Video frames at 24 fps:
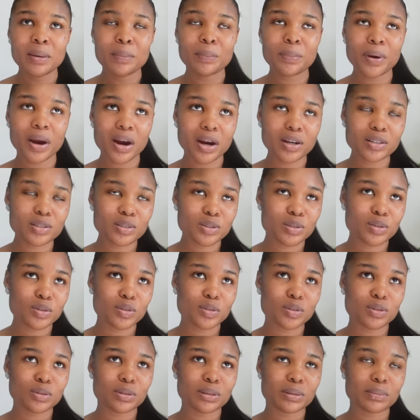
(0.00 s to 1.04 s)
Prior
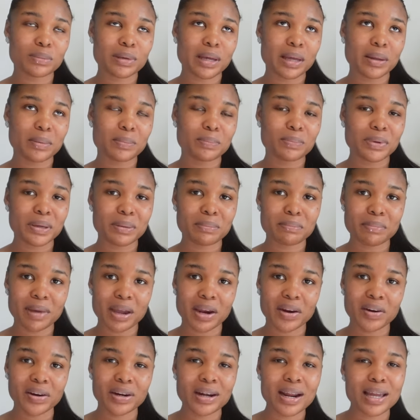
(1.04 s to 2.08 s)
to um, being
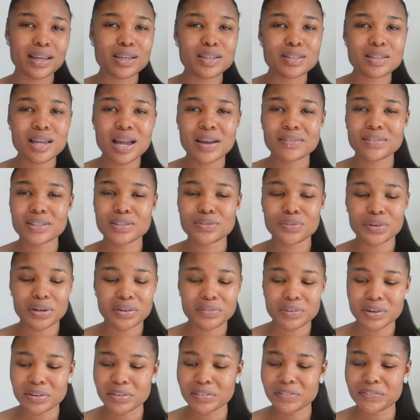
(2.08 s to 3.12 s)
married, I used to have this very
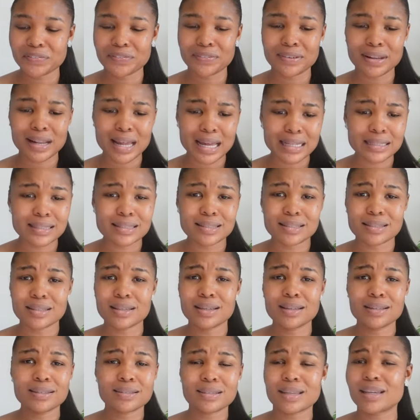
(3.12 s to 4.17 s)
very flat,
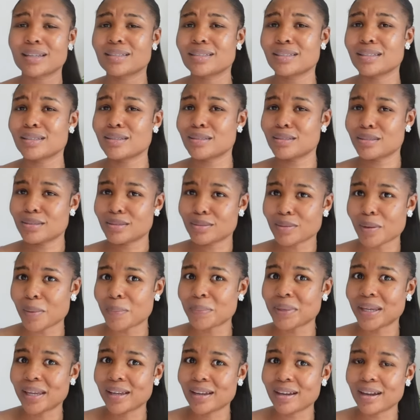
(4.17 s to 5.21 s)
sexy
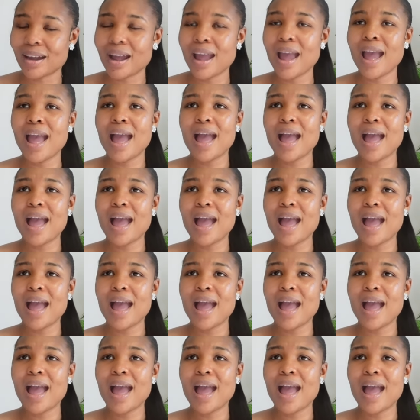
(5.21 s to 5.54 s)
stomach,